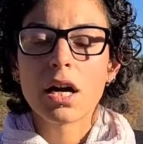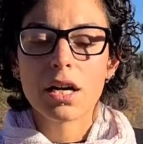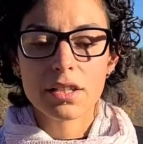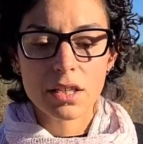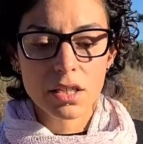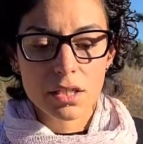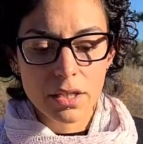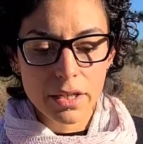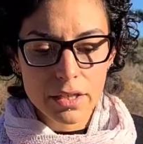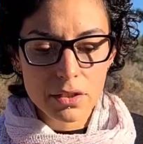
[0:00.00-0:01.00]
I think
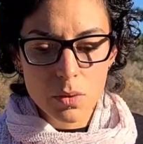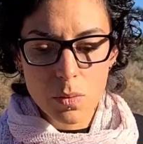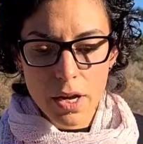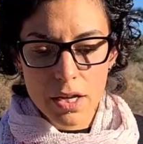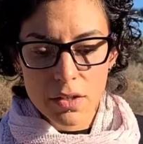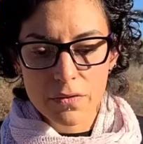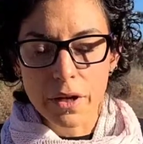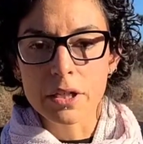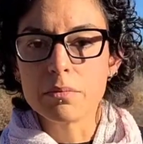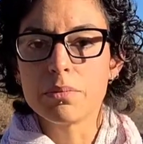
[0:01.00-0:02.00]
there is a way to
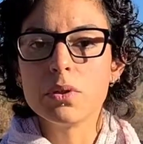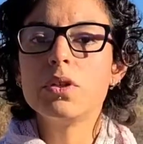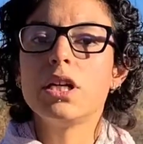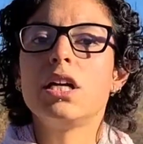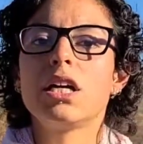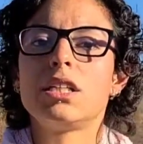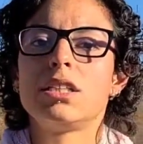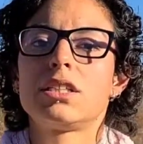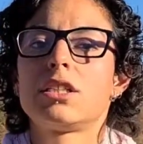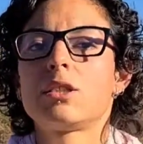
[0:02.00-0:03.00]
find beauty in
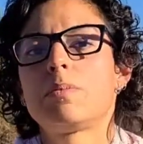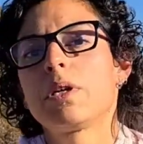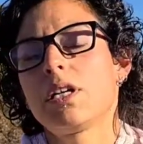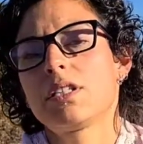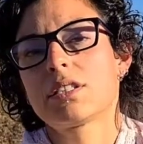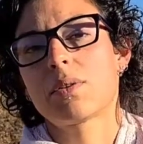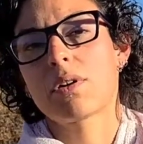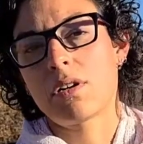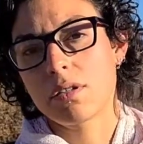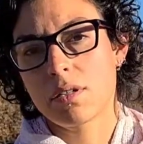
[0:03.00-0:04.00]
this experience that we're
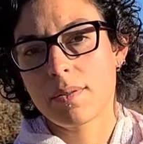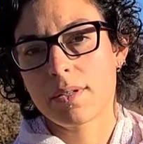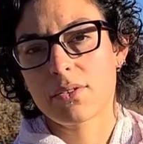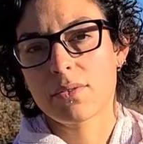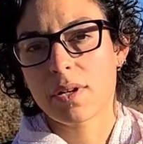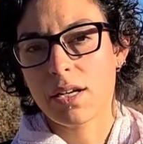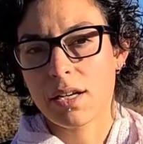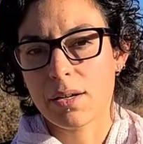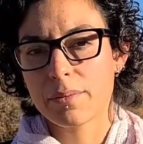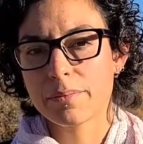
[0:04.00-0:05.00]
all going through right now.